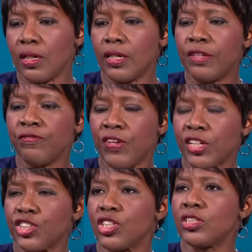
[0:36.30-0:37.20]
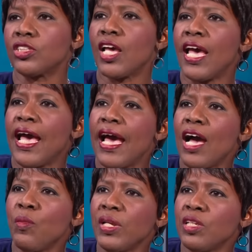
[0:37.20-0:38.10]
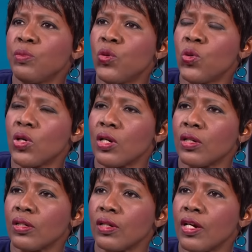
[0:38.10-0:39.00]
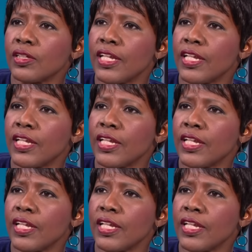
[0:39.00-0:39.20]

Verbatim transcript: uh, infections. How many more are